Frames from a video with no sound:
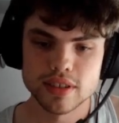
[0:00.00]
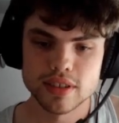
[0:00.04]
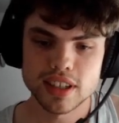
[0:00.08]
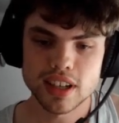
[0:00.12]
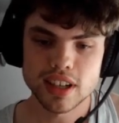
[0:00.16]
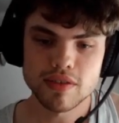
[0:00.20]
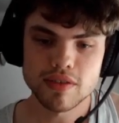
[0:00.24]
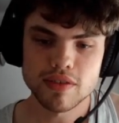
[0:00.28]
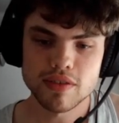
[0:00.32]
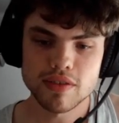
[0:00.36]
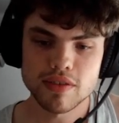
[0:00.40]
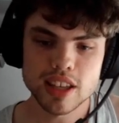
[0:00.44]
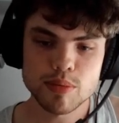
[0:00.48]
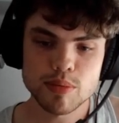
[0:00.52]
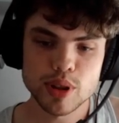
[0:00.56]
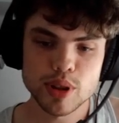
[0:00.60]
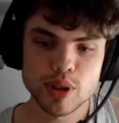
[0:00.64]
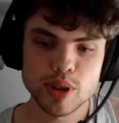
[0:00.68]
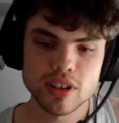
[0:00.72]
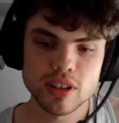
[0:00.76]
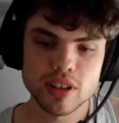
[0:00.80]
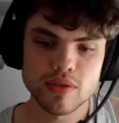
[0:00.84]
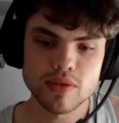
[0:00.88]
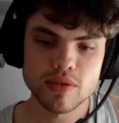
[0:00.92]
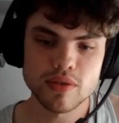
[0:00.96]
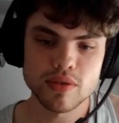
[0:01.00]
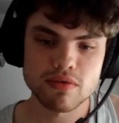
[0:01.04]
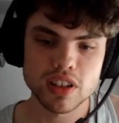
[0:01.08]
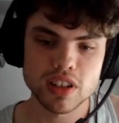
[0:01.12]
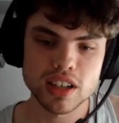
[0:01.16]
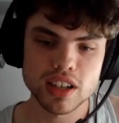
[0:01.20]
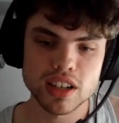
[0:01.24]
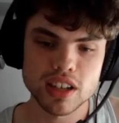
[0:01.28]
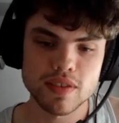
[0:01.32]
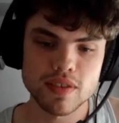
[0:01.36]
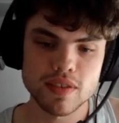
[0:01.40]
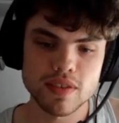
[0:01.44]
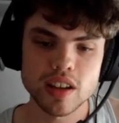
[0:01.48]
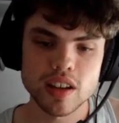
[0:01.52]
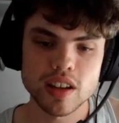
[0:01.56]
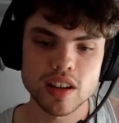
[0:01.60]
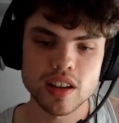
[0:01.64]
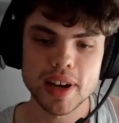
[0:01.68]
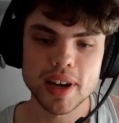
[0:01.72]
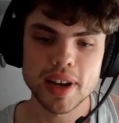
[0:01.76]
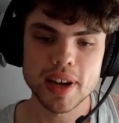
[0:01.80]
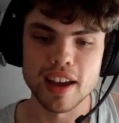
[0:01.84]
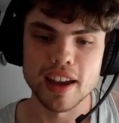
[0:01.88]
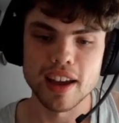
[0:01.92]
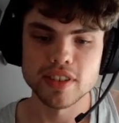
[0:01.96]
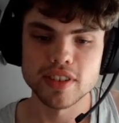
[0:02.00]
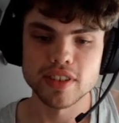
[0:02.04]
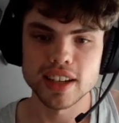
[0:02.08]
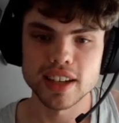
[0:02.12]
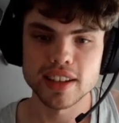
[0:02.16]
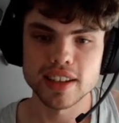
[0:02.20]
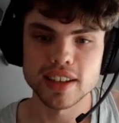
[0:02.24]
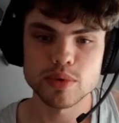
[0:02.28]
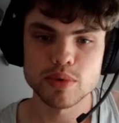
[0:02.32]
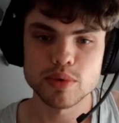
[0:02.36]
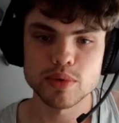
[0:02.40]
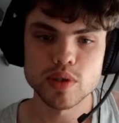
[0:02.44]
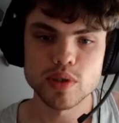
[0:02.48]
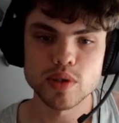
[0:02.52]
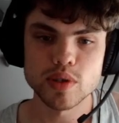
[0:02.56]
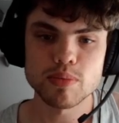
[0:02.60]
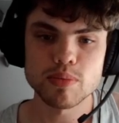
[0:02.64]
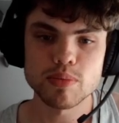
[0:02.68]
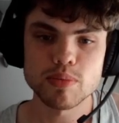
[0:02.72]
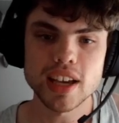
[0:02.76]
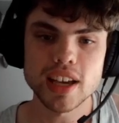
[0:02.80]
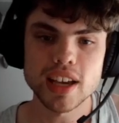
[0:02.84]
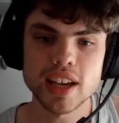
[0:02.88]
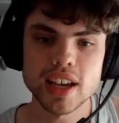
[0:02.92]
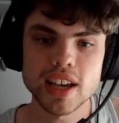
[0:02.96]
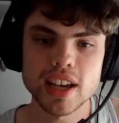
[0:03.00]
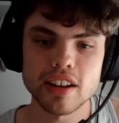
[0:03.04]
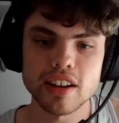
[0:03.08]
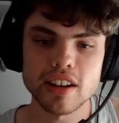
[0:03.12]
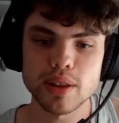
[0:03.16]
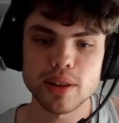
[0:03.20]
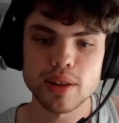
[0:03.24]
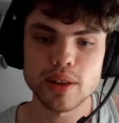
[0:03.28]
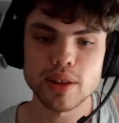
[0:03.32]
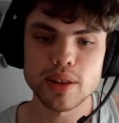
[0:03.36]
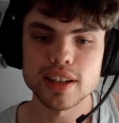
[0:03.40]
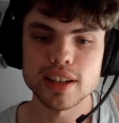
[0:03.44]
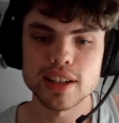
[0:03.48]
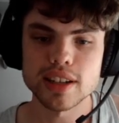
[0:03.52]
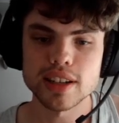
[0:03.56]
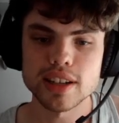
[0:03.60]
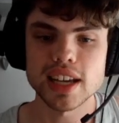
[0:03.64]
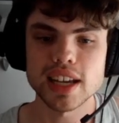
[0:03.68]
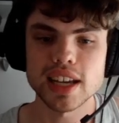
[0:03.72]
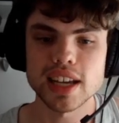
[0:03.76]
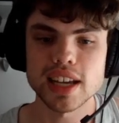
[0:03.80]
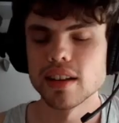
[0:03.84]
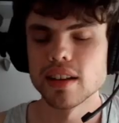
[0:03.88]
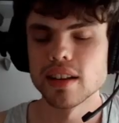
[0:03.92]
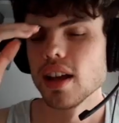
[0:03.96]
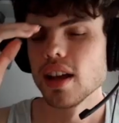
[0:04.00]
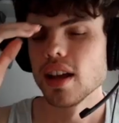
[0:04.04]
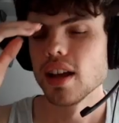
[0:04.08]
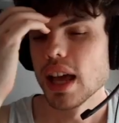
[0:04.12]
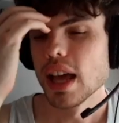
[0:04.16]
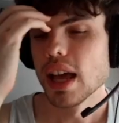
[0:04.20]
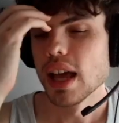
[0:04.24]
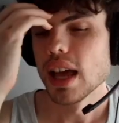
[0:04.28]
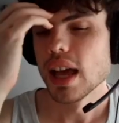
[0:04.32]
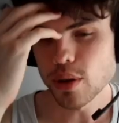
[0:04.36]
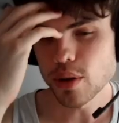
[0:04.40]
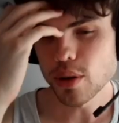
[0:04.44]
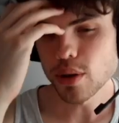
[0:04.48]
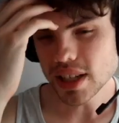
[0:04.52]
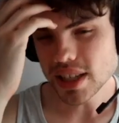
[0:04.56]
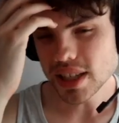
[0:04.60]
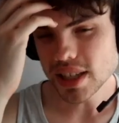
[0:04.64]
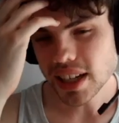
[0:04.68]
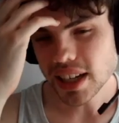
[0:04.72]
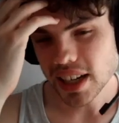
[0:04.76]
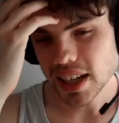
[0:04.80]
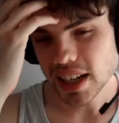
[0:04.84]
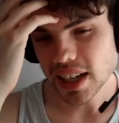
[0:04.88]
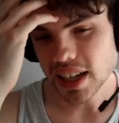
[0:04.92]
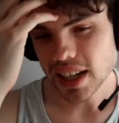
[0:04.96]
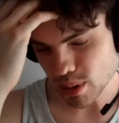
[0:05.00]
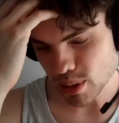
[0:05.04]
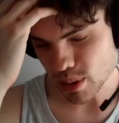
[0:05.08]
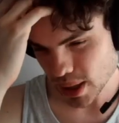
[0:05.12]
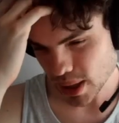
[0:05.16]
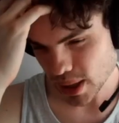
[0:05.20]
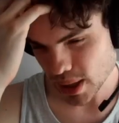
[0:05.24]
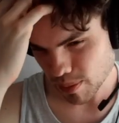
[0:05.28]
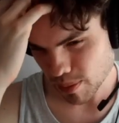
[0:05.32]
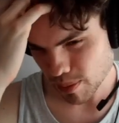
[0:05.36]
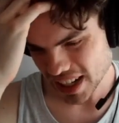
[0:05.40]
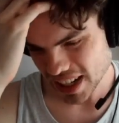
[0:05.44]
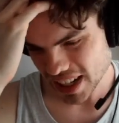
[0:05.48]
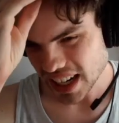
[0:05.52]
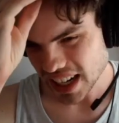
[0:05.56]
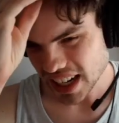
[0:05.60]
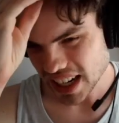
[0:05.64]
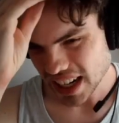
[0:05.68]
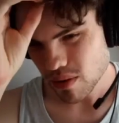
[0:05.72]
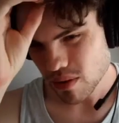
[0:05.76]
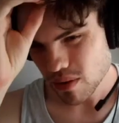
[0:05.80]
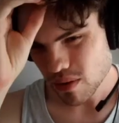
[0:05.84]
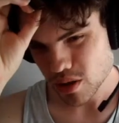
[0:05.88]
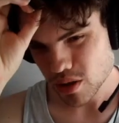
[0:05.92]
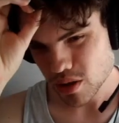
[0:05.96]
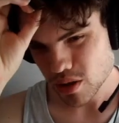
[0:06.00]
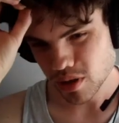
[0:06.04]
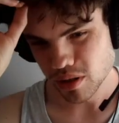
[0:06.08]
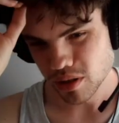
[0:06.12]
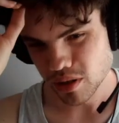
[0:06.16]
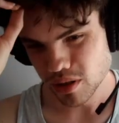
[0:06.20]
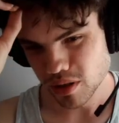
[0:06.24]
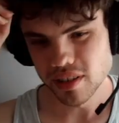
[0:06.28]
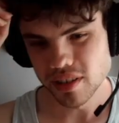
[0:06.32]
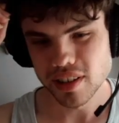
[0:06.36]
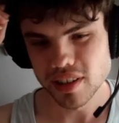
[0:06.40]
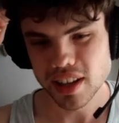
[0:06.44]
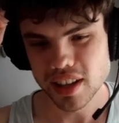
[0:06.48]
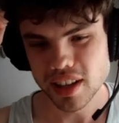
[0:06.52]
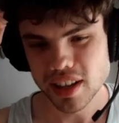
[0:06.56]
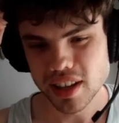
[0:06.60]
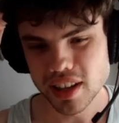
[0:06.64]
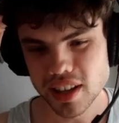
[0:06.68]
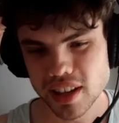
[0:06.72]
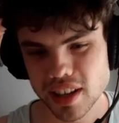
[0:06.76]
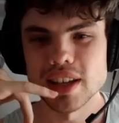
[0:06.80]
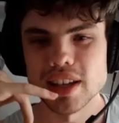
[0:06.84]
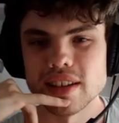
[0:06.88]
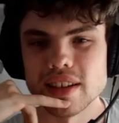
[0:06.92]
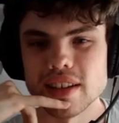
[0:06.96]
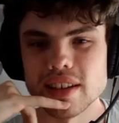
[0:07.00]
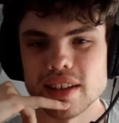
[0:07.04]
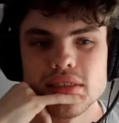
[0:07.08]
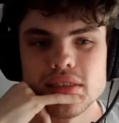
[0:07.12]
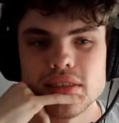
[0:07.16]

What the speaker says: Definitely keeping 35G, definitely keeping half track. It's between the PIR and the 30-second. The 30-second helps thin my deck, which will help me